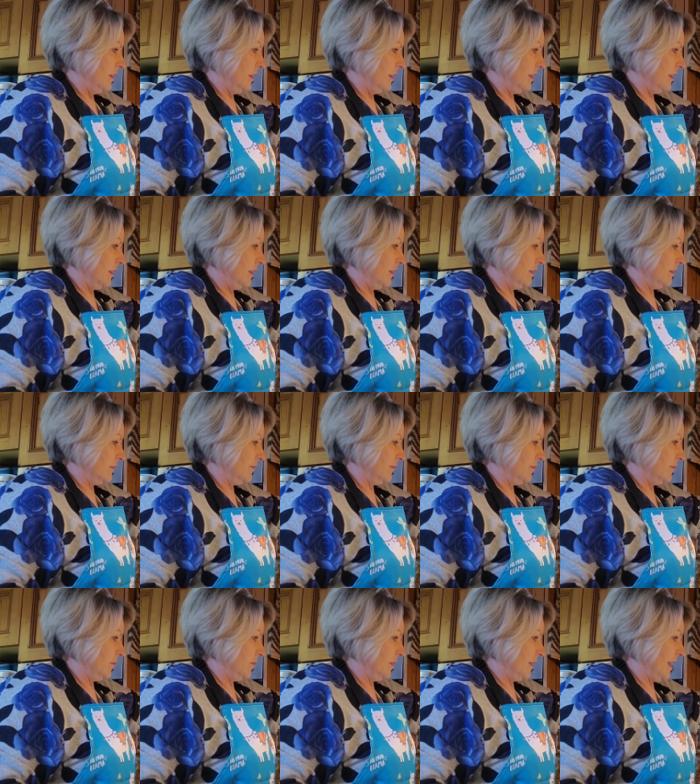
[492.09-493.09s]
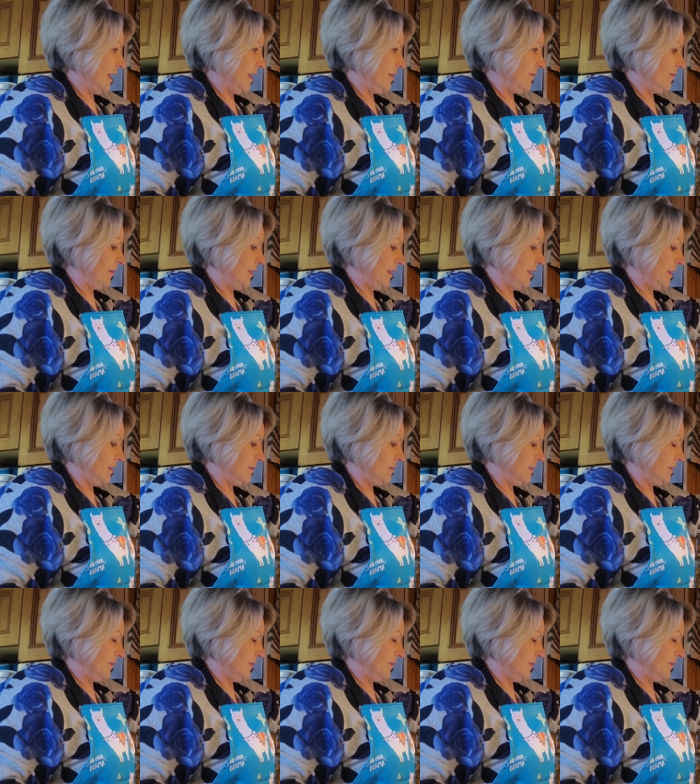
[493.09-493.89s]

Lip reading: and if I'm not careful it goes